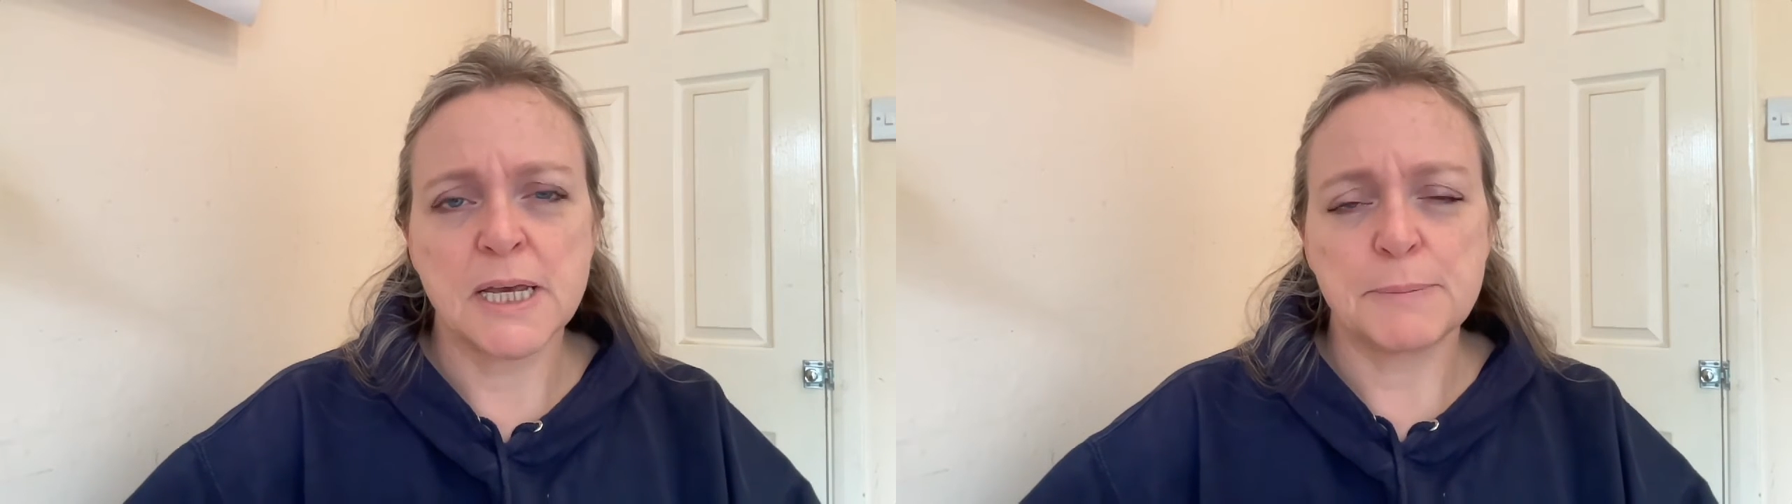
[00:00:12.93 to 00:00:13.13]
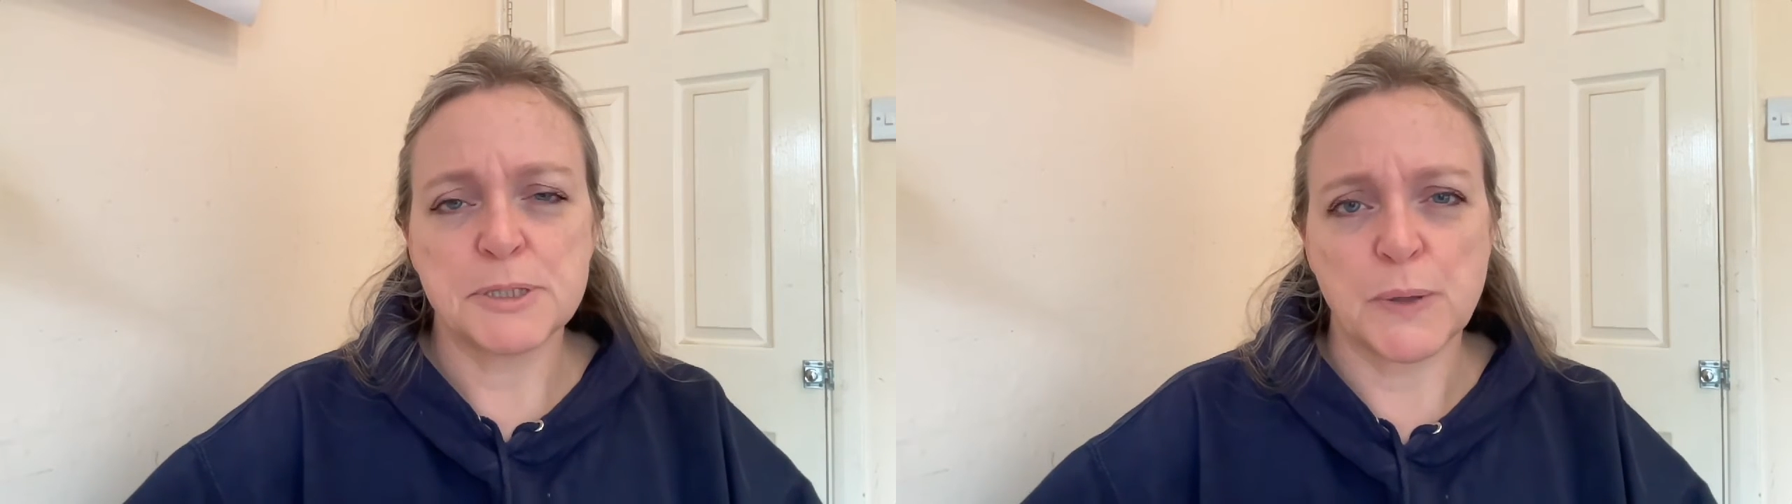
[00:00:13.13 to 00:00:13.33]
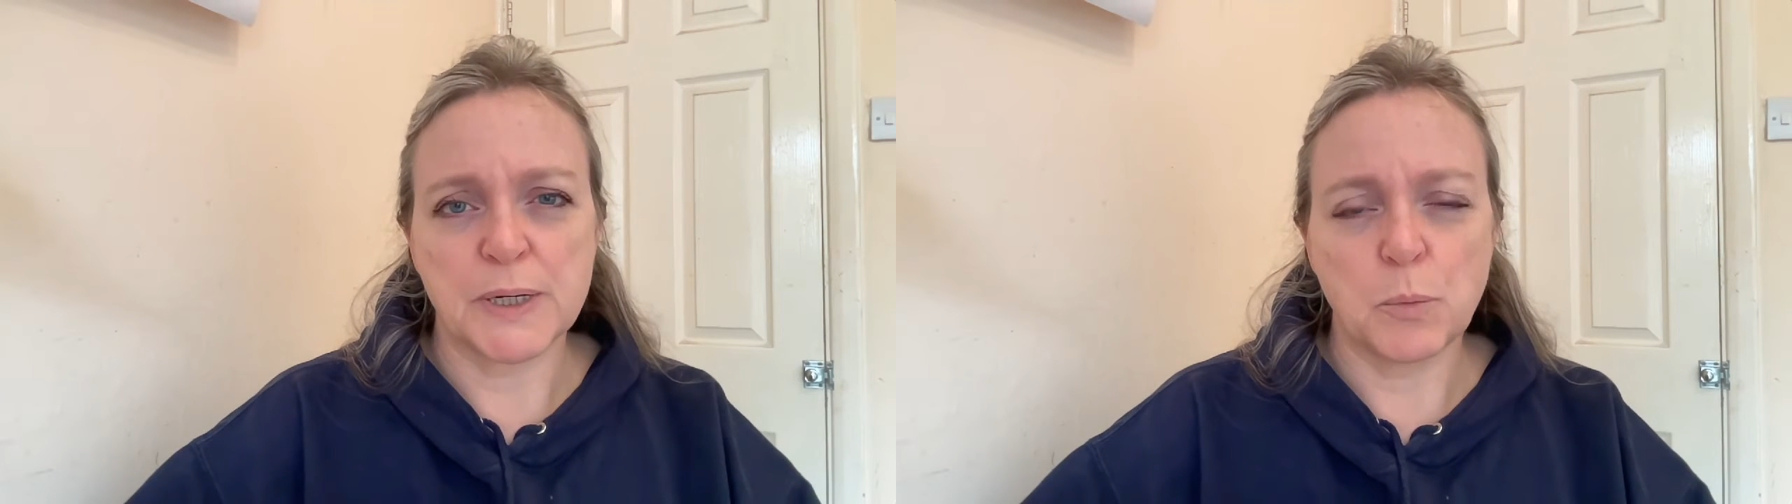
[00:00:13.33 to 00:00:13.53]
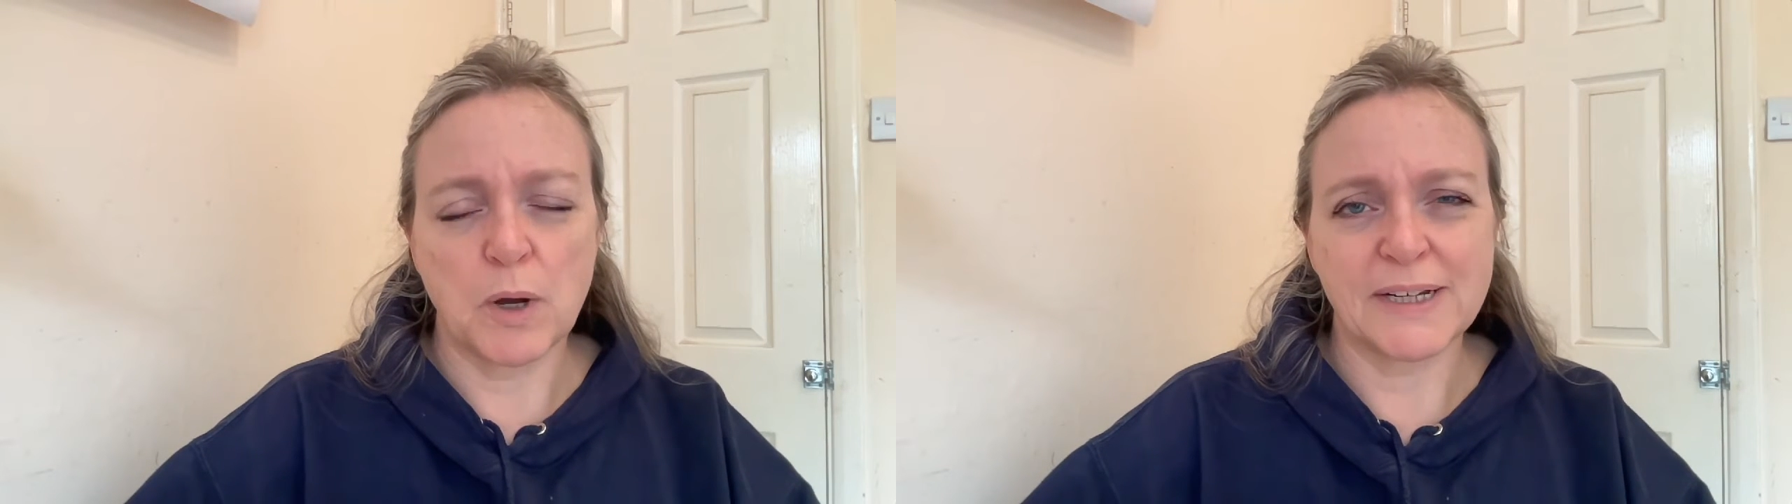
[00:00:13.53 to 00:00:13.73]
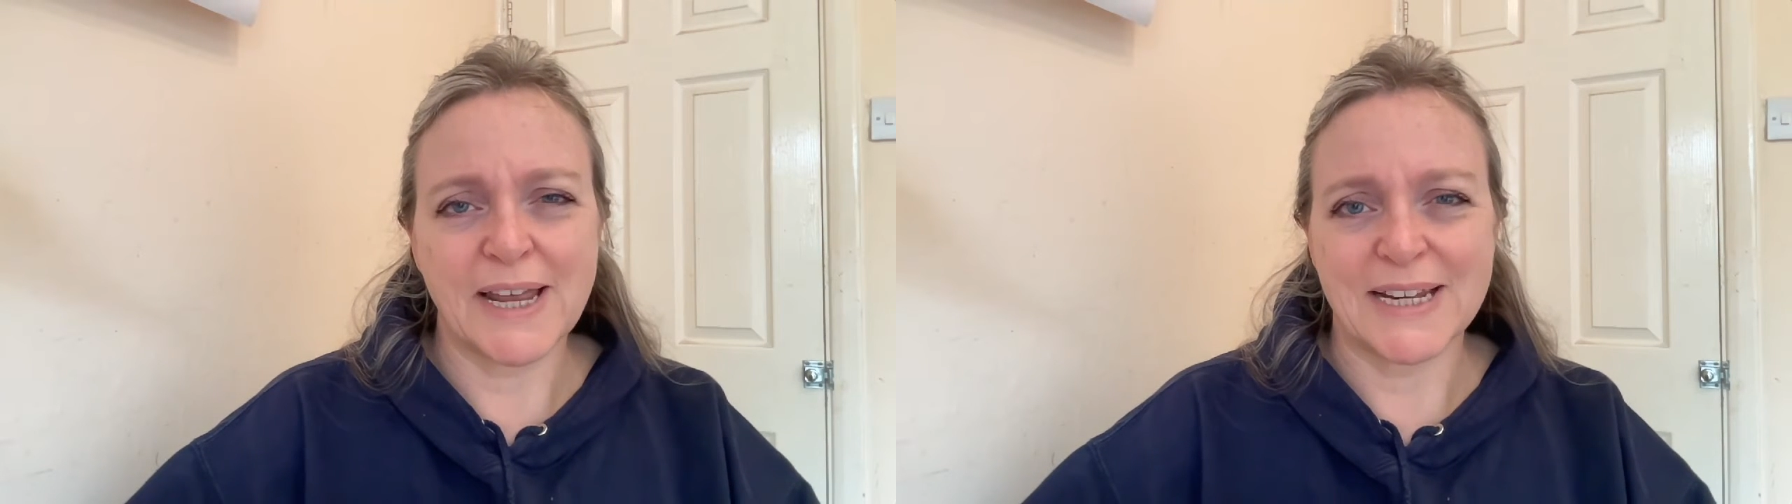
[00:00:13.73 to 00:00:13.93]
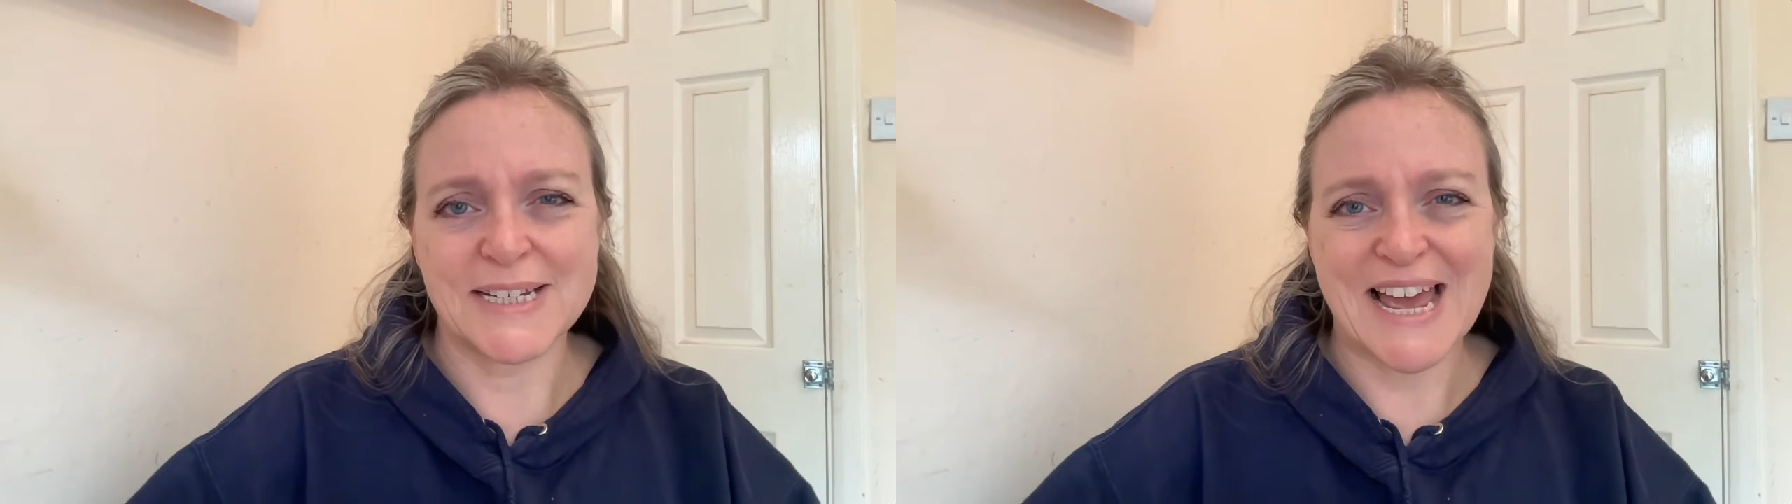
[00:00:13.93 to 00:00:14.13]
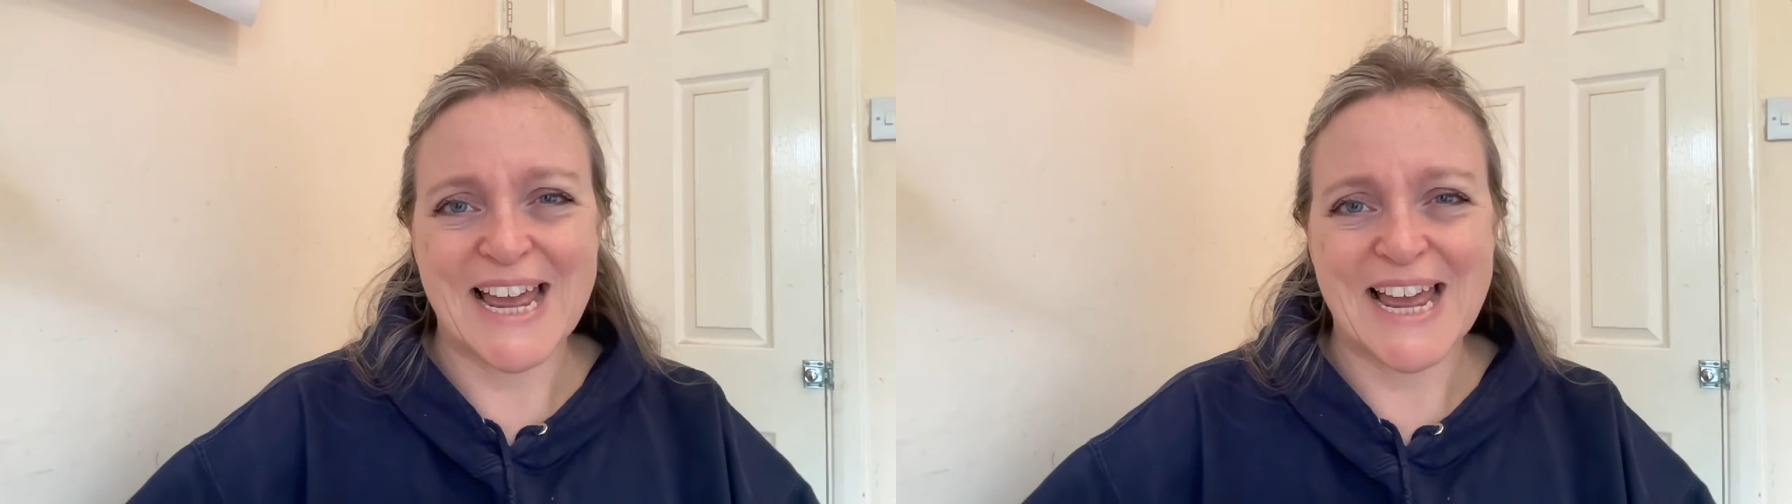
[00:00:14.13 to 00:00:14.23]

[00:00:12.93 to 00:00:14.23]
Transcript: between 1 and